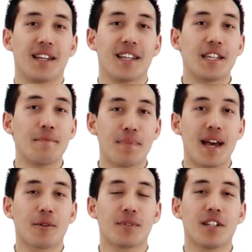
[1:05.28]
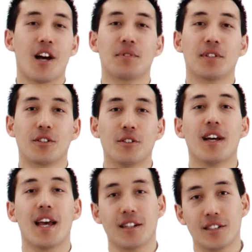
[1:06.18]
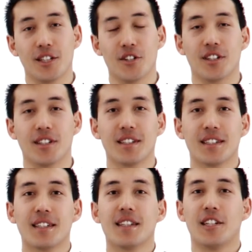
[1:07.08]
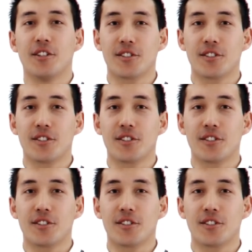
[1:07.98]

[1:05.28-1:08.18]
by impact with an obstacle and collision. They are